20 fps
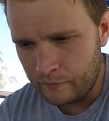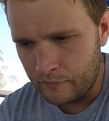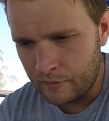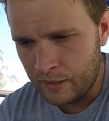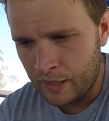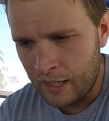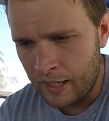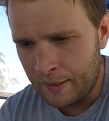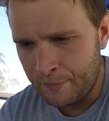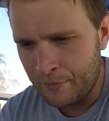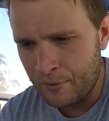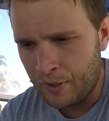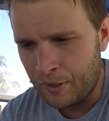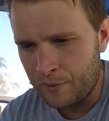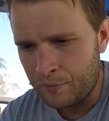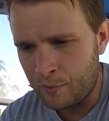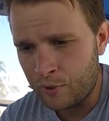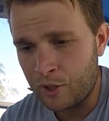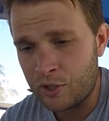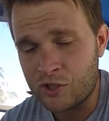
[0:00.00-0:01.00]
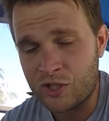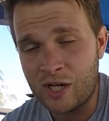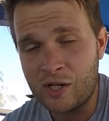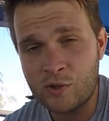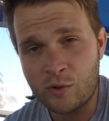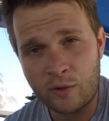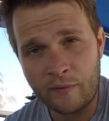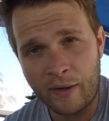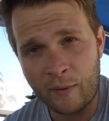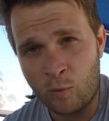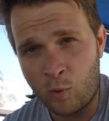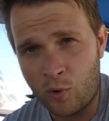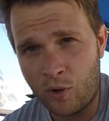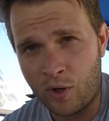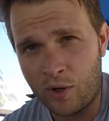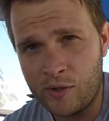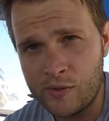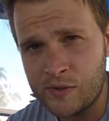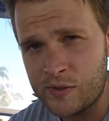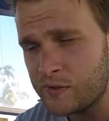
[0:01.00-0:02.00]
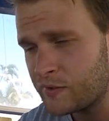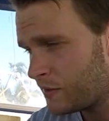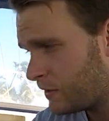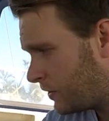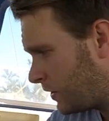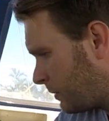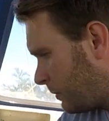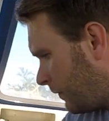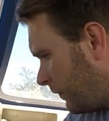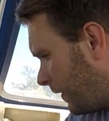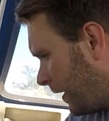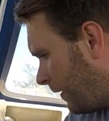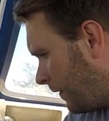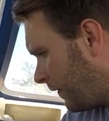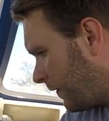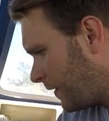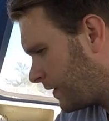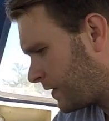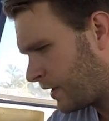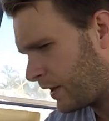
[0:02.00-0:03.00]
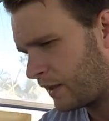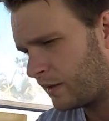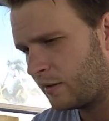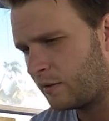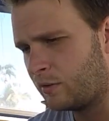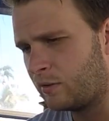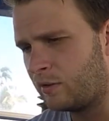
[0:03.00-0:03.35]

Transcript: We're going to change all of our water hoses. So we found that there's like a